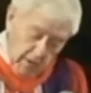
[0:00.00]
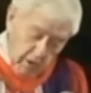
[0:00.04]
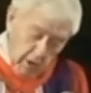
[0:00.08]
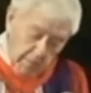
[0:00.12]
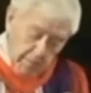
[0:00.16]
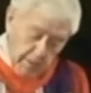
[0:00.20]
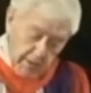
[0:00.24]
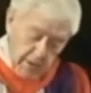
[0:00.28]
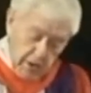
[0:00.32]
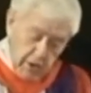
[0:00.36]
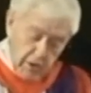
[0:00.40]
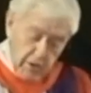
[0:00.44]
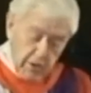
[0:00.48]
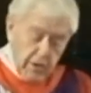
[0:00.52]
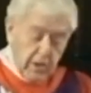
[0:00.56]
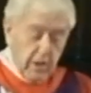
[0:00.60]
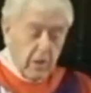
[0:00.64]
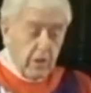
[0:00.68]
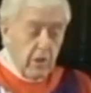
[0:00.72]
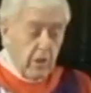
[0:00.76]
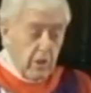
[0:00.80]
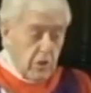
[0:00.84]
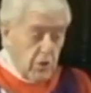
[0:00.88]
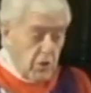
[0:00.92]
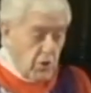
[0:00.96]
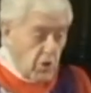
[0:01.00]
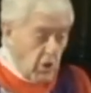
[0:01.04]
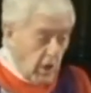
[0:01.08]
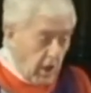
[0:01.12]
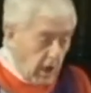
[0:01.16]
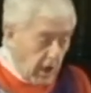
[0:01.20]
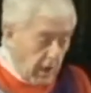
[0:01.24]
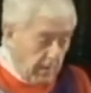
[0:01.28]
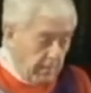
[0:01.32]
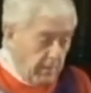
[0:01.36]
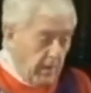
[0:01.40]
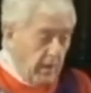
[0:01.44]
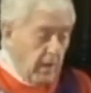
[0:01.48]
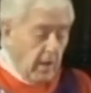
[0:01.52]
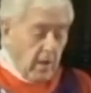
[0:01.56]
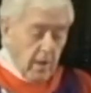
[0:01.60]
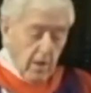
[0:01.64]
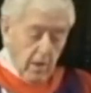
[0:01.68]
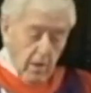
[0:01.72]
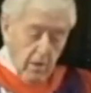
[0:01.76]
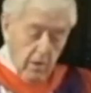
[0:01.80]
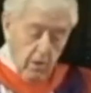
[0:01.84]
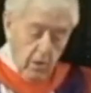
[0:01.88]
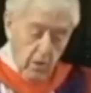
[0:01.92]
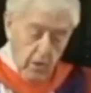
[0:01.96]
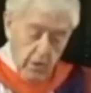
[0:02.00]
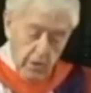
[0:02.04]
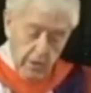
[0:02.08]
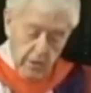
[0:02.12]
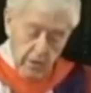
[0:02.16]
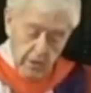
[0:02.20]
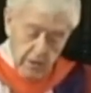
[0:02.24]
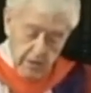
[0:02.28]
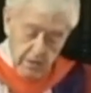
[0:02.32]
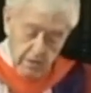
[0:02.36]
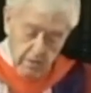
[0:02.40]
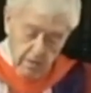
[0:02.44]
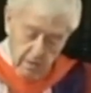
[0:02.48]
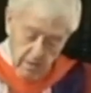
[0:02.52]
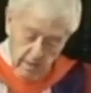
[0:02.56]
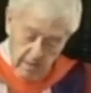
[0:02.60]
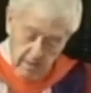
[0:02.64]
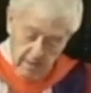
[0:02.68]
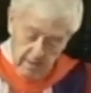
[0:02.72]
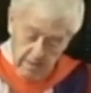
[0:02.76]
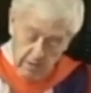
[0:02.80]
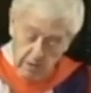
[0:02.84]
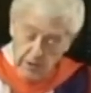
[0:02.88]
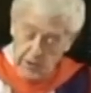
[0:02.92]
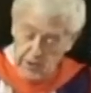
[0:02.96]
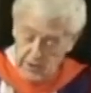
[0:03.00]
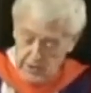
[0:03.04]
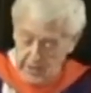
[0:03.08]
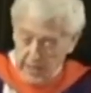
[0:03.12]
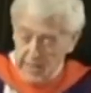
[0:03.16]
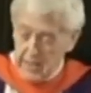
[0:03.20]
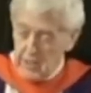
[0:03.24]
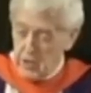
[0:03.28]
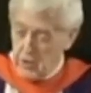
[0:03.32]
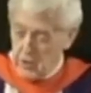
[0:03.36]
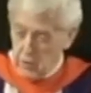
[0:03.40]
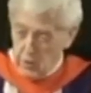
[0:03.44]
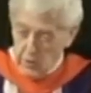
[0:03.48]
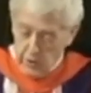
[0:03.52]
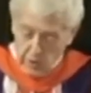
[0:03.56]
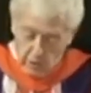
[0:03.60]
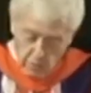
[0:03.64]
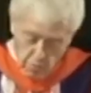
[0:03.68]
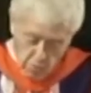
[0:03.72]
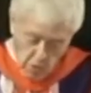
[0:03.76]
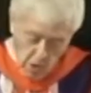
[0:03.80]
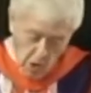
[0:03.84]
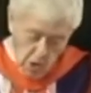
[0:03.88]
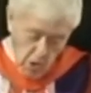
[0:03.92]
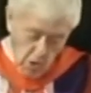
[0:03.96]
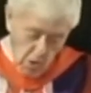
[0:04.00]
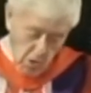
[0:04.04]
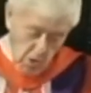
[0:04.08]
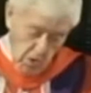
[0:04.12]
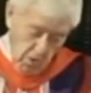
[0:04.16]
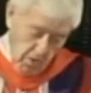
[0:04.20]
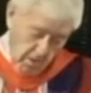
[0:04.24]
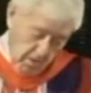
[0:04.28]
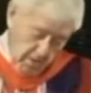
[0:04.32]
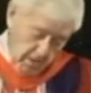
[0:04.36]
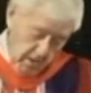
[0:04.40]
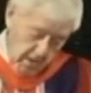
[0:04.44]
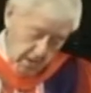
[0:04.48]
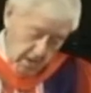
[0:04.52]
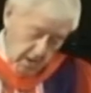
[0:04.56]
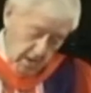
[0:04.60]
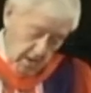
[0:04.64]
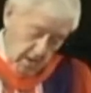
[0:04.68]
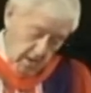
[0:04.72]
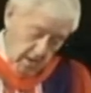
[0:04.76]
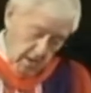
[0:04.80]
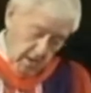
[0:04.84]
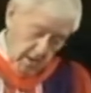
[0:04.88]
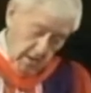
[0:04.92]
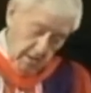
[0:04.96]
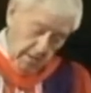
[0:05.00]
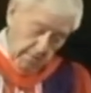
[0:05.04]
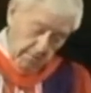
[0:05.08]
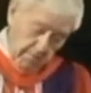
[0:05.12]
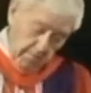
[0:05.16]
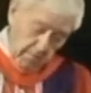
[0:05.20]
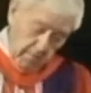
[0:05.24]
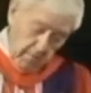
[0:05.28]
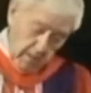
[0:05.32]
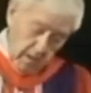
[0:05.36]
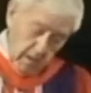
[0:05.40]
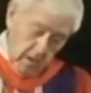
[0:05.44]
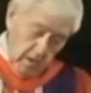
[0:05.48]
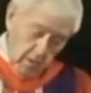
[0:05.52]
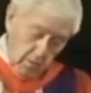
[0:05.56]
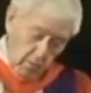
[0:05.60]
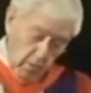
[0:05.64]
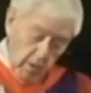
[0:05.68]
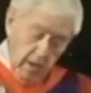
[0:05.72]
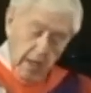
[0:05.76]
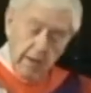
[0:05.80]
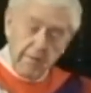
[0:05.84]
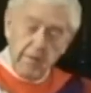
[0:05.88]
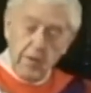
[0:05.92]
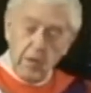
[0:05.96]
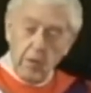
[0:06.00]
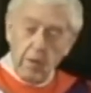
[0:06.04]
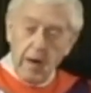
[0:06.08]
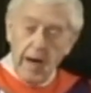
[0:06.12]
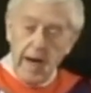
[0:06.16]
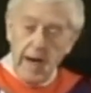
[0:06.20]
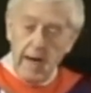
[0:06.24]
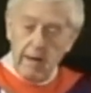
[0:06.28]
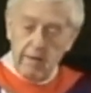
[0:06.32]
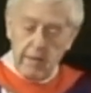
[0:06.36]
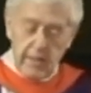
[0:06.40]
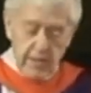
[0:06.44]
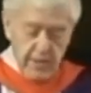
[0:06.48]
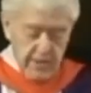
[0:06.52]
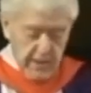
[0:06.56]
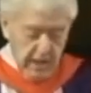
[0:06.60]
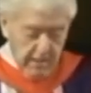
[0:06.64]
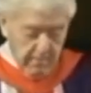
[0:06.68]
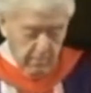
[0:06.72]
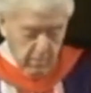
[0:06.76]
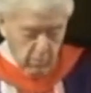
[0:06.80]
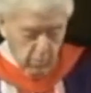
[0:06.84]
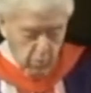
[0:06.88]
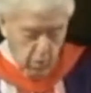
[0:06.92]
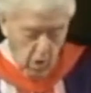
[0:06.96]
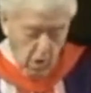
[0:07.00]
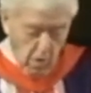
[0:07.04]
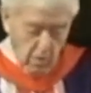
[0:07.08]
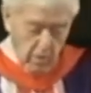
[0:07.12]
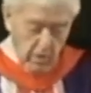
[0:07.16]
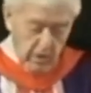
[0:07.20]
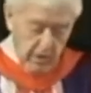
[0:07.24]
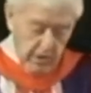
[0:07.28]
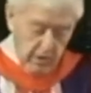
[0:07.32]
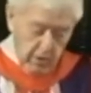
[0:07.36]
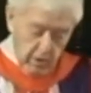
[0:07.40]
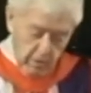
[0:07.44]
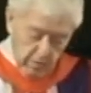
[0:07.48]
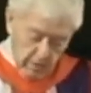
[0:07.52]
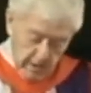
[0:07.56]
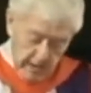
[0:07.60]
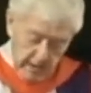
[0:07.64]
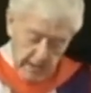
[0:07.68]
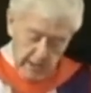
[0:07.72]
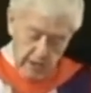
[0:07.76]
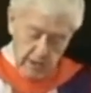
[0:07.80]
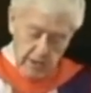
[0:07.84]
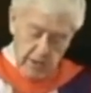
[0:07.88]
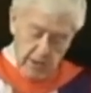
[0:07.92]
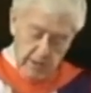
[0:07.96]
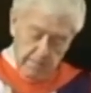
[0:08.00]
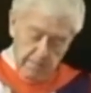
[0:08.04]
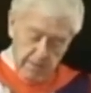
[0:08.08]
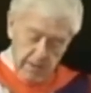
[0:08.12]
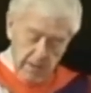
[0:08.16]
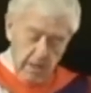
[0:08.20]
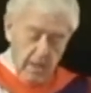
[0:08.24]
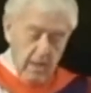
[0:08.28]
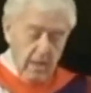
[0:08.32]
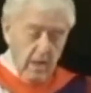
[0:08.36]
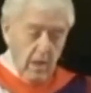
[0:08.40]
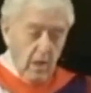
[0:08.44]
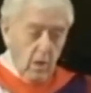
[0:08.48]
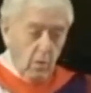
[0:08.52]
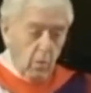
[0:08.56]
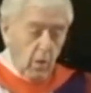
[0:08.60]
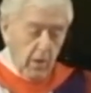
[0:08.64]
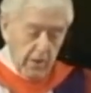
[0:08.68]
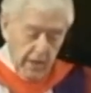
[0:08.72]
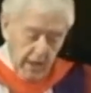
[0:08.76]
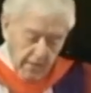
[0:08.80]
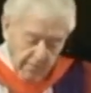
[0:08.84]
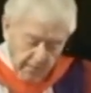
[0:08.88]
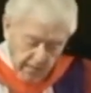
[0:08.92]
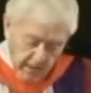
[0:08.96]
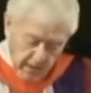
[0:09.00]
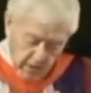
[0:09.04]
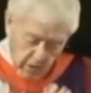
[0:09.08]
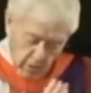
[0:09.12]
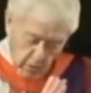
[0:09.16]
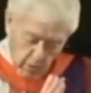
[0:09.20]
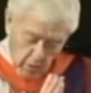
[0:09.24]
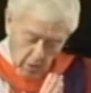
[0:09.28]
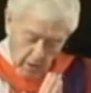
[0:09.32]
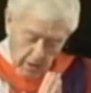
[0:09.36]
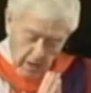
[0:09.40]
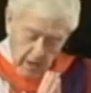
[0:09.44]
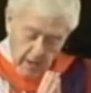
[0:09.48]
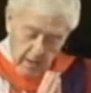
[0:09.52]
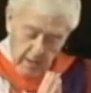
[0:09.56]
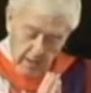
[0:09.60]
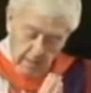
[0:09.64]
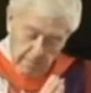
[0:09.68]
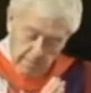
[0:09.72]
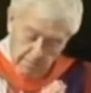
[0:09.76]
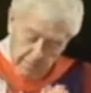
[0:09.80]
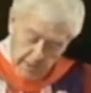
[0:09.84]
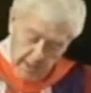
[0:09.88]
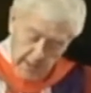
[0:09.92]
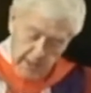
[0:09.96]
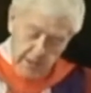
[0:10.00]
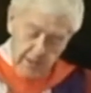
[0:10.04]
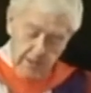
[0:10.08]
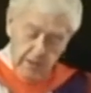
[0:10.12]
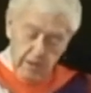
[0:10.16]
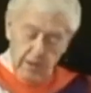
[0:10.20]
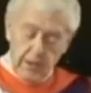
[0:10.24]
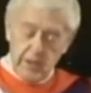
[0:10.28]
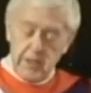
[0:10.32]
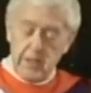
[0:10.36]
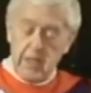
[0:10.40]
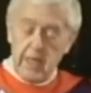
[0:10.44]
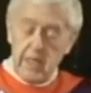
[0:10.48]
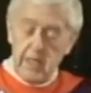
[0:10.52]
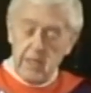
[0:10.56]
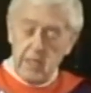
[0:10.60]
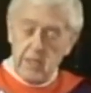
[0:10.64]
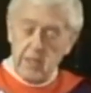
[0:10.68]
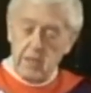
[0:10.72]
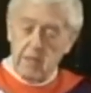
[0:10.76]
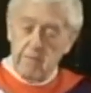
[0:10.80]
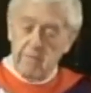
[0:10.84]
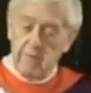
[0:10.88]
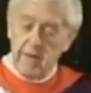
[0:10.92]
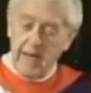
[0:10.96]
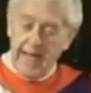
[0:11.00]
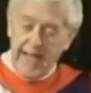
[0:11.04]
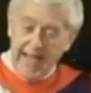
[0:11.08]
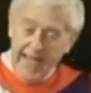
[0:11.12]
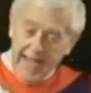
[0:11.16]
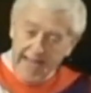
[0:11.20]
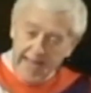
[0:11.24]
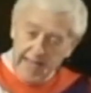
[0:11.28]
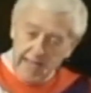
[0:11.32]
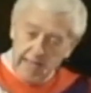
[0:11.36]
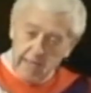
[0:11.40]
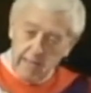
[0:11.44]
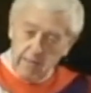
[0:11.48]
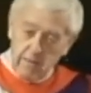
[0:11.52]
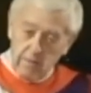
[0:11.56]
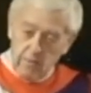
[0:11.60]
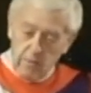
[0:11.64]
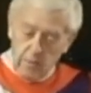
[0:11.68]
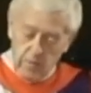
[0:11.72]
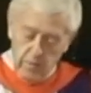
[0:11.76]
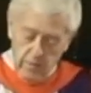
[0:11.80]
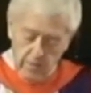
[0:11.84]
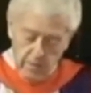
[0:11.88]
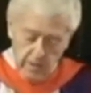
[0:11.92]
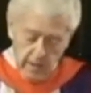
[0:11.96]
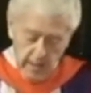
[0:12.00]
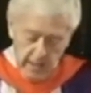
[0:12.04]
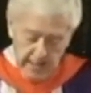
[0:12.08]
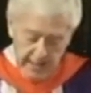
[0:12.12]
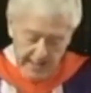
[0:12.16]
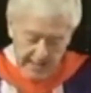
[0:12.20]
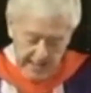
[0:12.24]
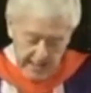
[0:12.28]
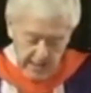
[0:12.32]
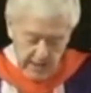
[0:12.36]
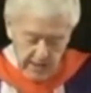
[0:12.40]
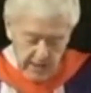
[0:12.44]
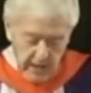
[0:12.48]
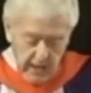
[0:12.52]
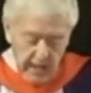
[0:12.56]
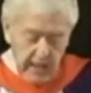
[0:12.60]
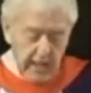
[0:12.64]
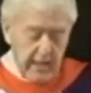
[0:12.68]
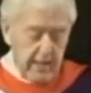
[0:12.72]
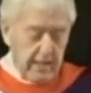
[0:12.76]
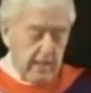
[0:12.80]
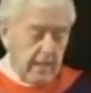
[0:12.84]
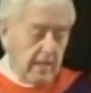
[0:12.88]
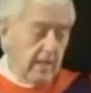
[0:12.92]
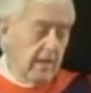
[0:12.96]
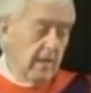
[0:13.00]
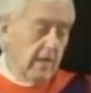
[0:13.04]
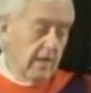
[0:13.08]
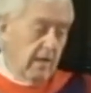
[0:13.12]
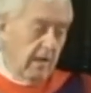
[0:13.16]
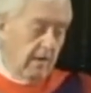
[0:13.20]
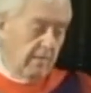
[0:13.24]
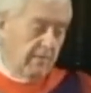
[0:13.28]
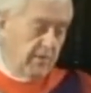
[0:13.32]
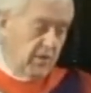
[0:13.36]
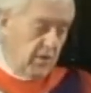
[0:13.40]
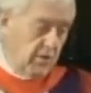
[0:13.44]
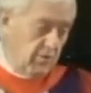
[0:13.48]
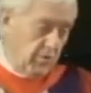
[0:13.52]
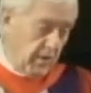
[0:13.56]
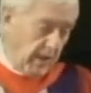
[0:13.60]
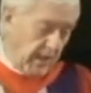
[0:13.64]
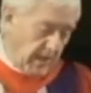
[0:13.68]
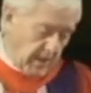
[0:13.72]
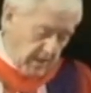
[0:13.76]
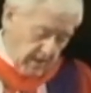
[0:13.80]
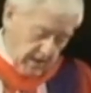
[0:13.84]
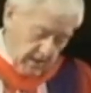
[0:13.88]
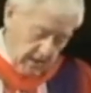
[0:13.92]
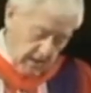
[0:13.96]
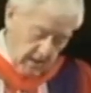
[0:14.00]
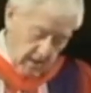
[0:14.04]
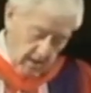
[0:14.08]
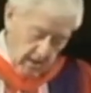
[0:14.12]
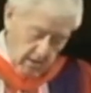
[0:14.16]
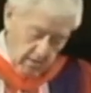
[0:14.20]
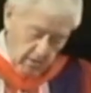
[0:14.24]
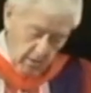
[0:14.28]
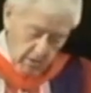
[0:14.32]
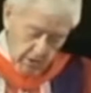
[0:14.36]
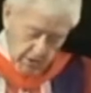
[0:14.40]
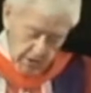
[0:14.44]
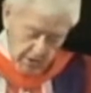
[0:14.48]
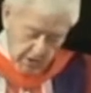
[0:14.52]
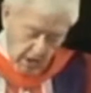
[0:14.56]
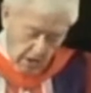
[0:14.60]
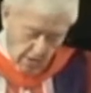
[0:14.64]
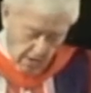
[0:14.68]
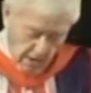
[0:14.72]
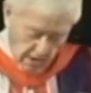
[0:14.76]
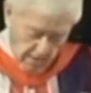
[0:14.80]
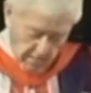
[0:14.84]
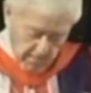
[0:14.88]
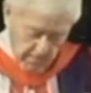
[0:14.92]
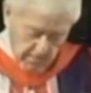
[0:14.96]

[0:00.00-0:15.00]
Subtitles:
position in your job or your status or your role, wherever you are in some quarrel in your relationships, whatever your personal status of anger or anxiety, of stress or sorrow,